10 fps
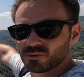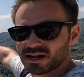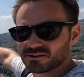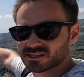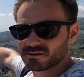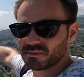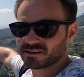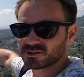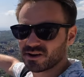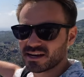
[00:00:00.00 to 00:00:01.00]
the way out to the
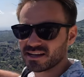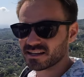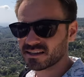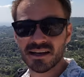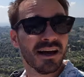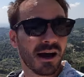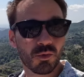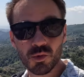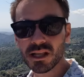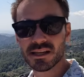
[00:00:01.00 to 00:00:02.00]
Mediterranean.
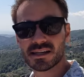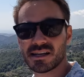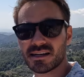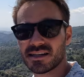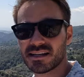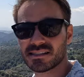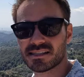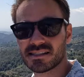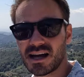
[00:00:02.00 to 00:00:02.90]
I'm really excited to get to the